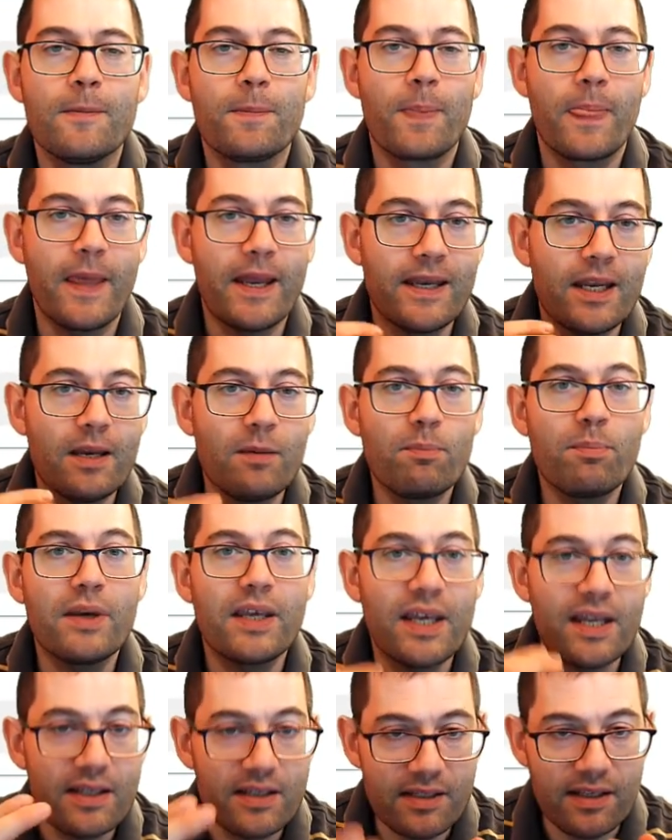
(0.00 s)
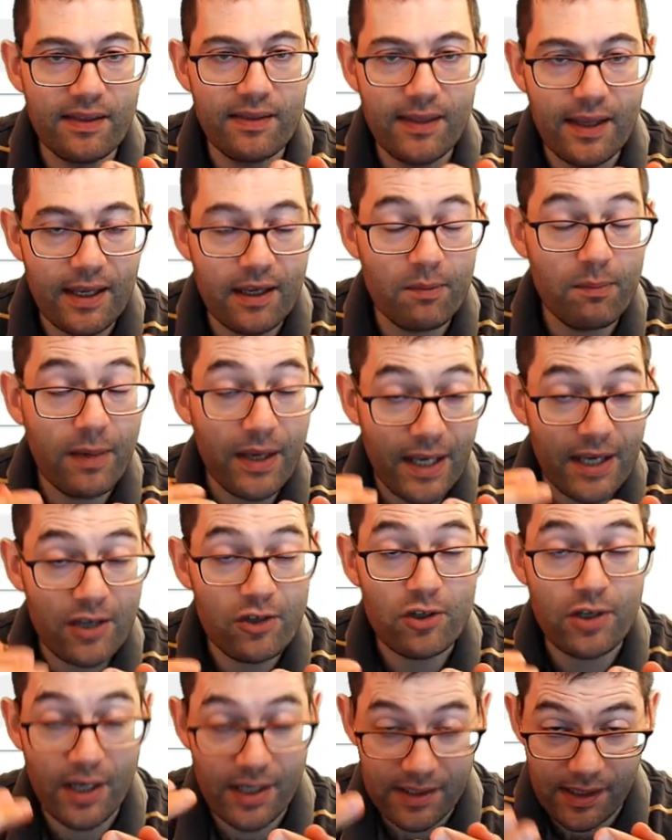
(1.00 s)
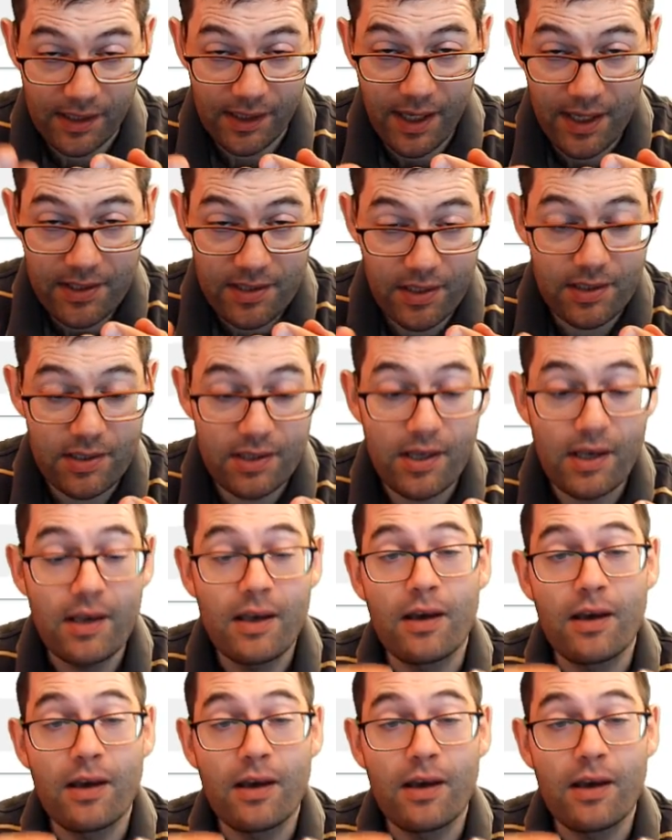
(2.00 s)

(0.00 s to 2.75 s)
and then begin to think and make educated guesses